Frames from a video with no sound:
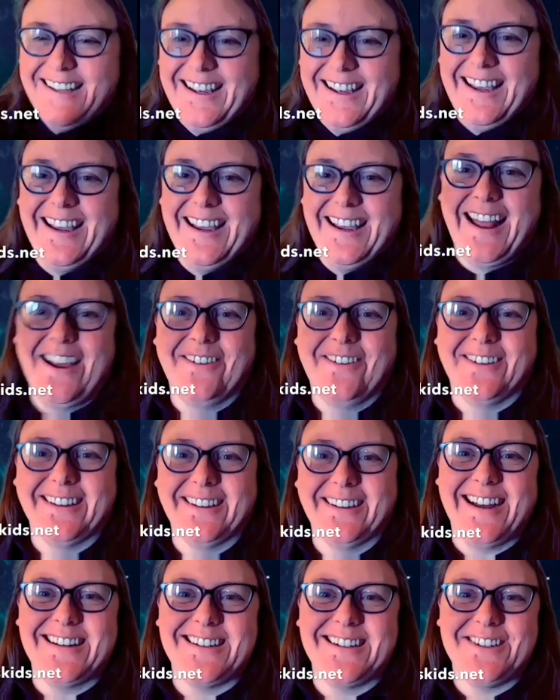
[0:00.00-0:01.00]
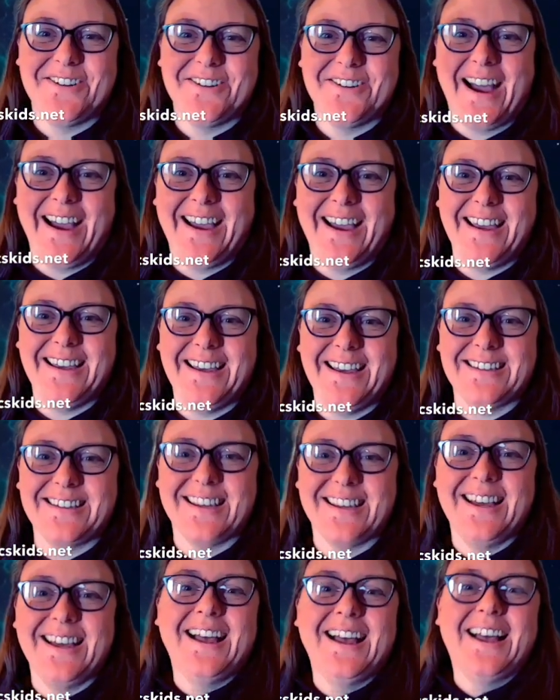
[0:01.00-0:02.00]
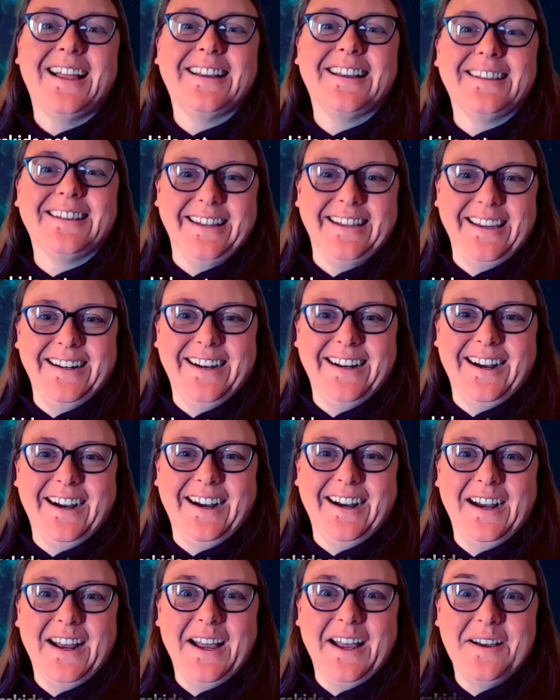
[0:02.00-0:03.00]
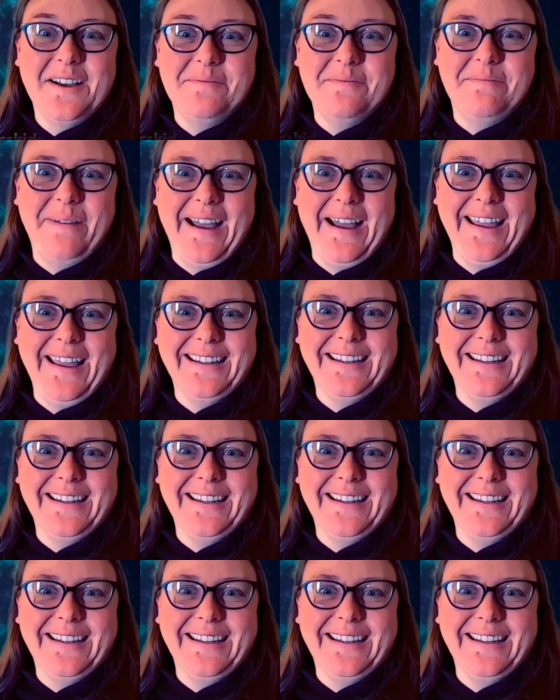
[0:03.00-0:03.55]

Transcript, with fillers: and I will catch you guys later. Bye.